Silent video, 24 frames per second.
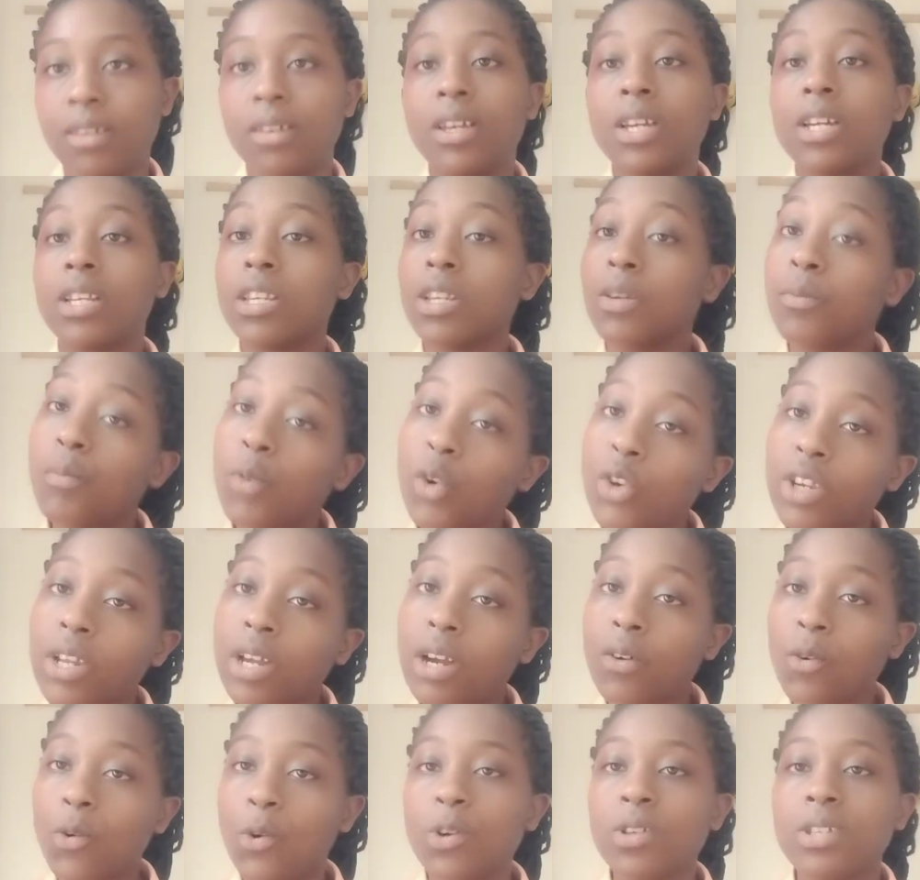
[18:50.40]
Pneumonia
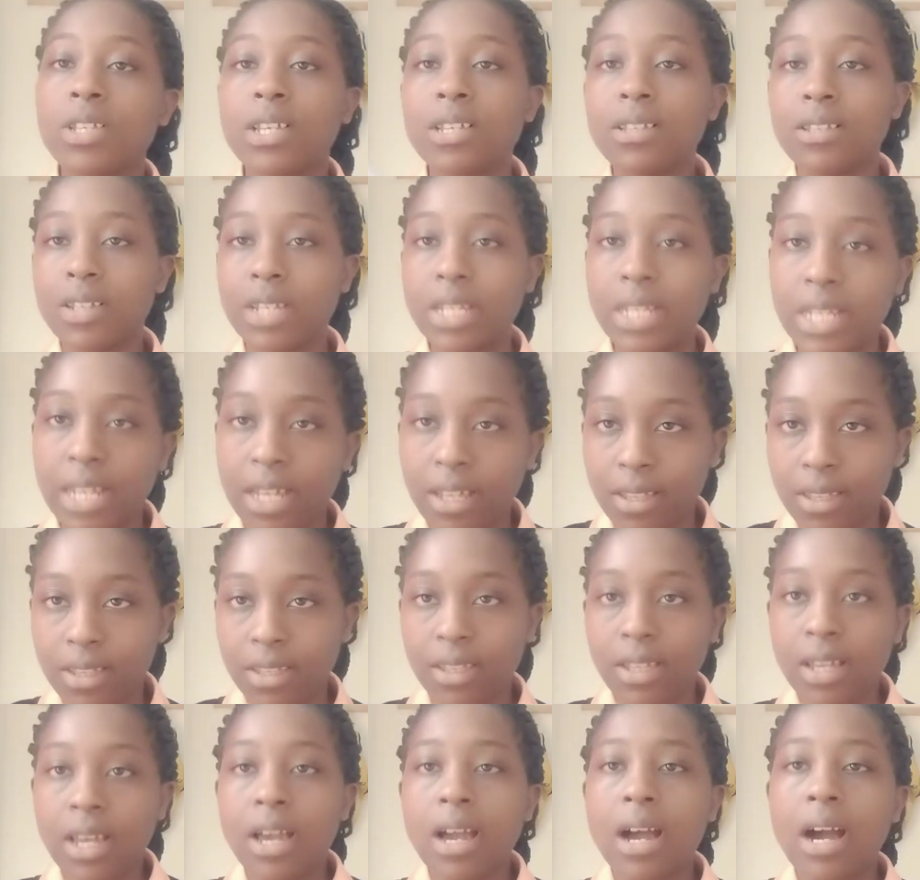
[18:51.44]
causes death,
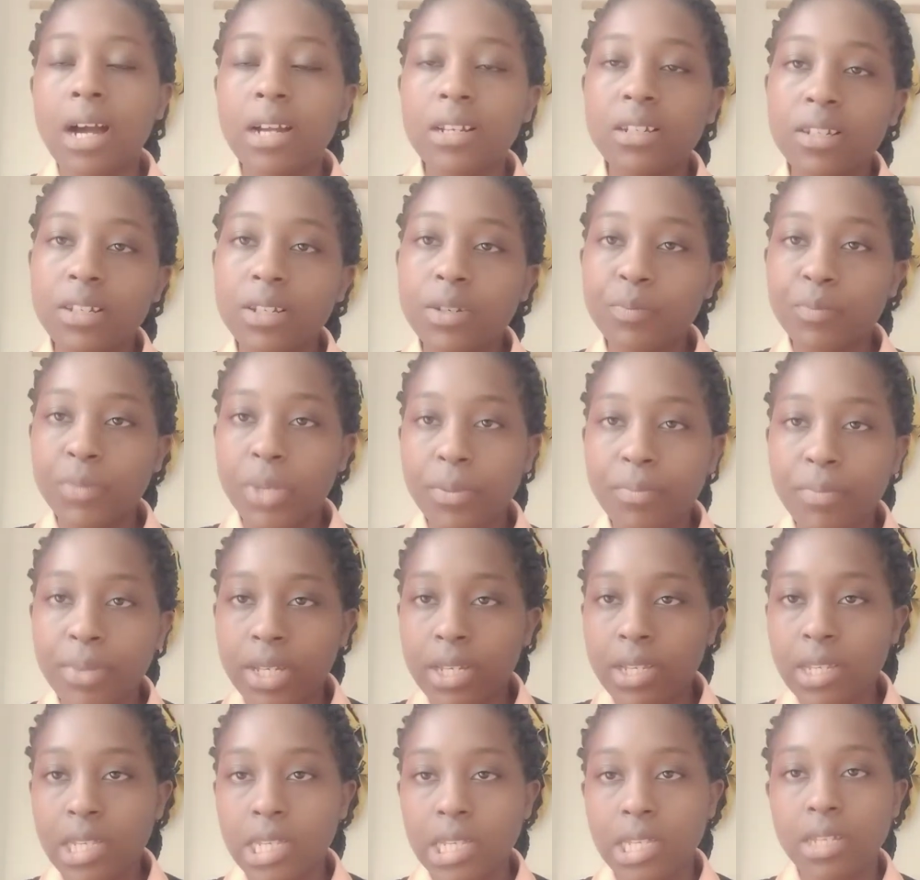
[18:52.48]
and in
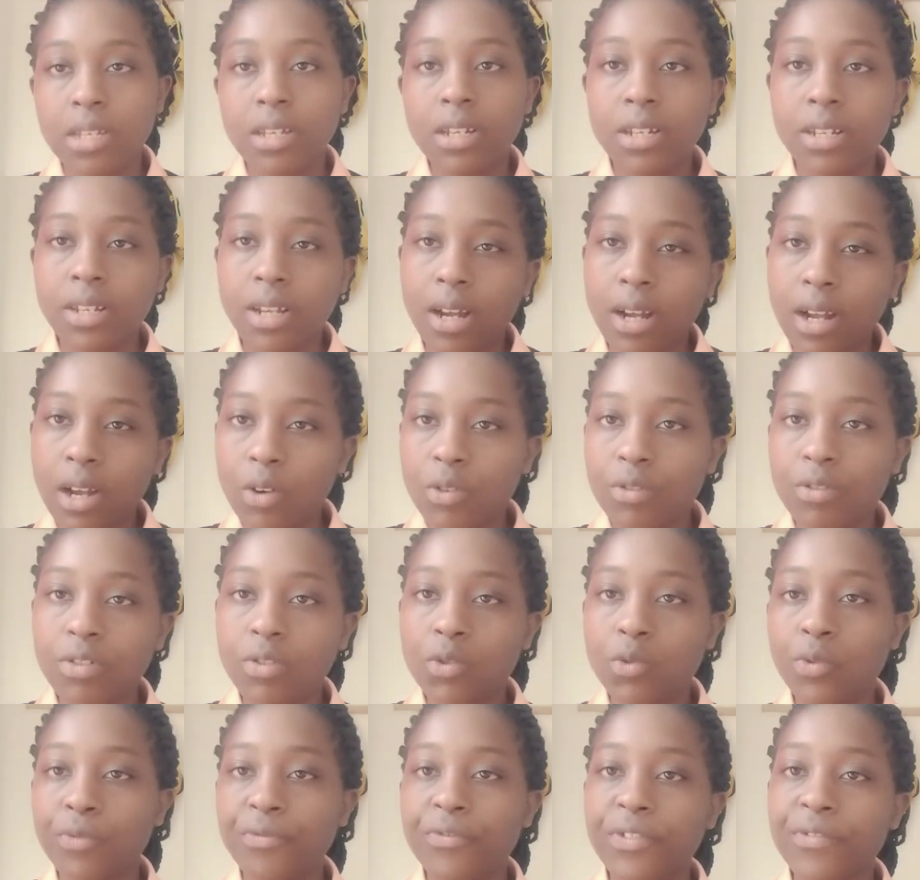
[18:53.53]
babies it accounts
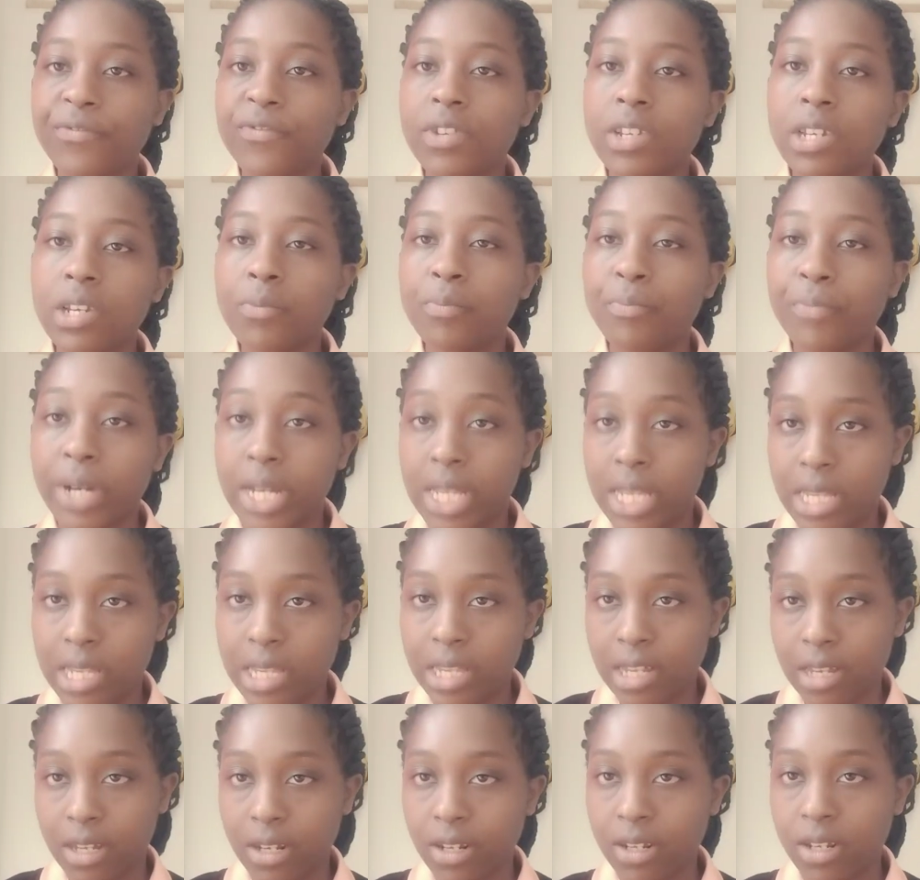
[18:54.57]
to
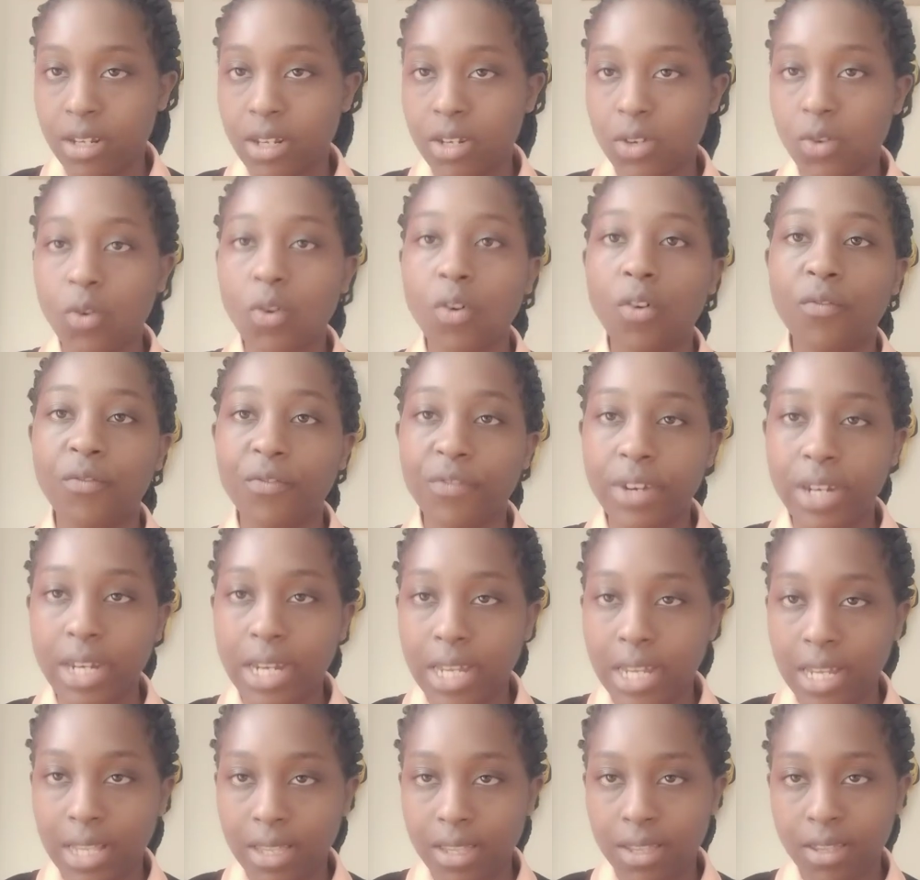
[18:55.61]
15% of
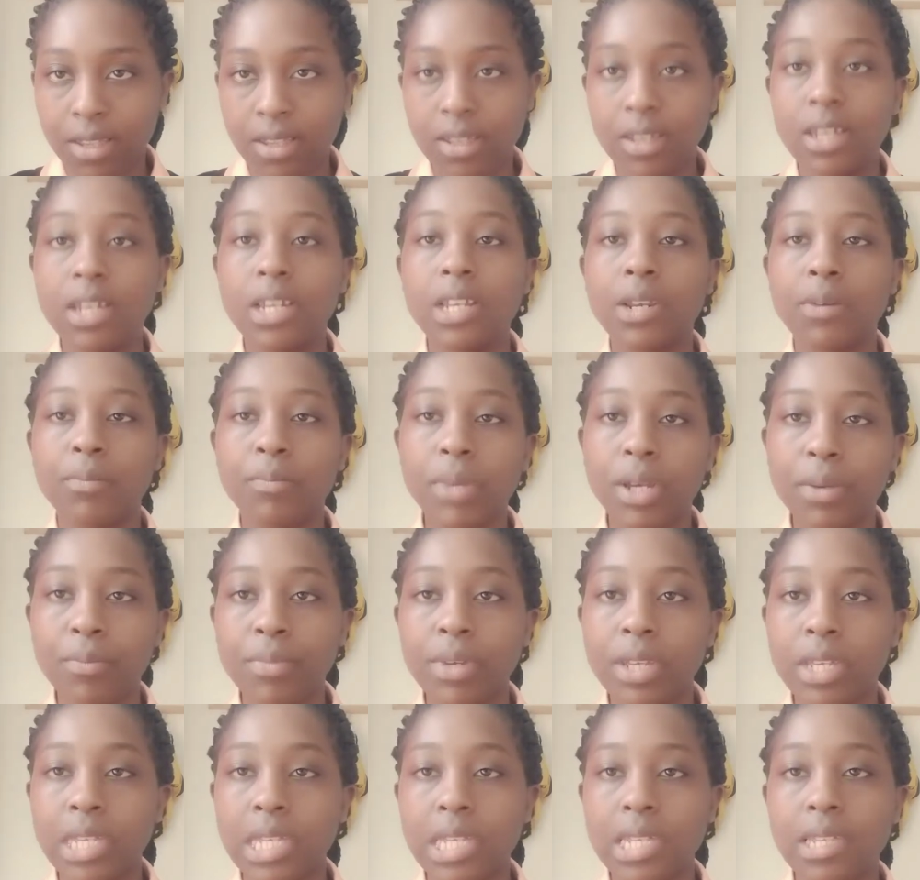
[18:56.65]
death in
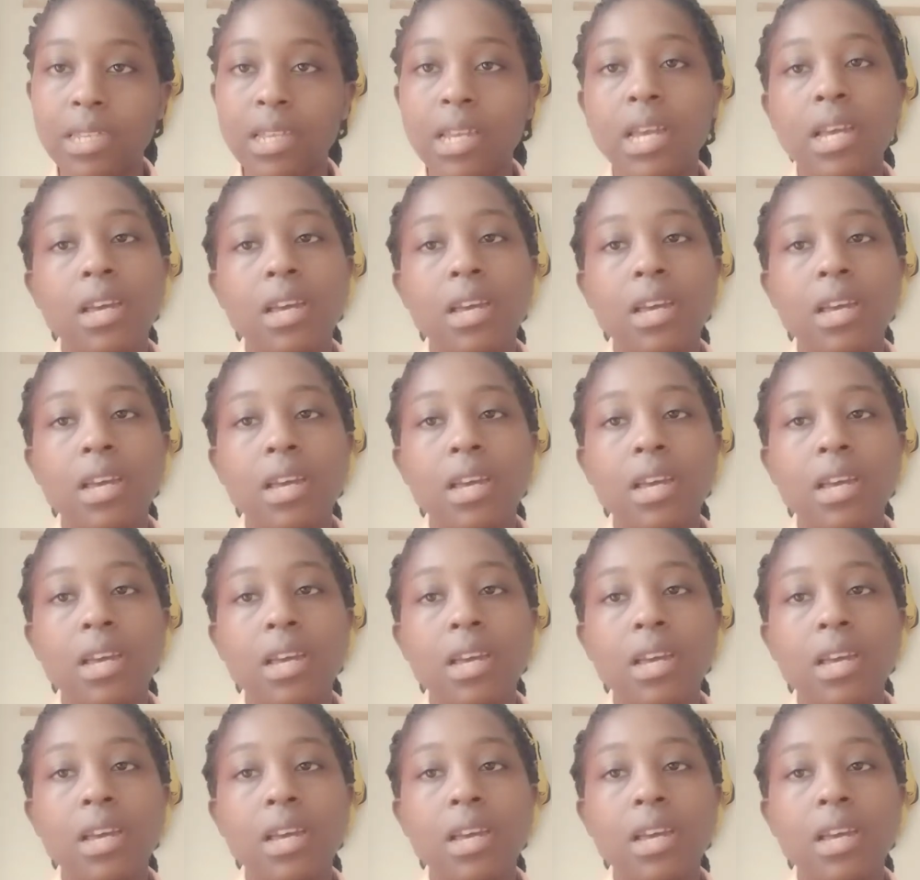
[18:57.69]
babies.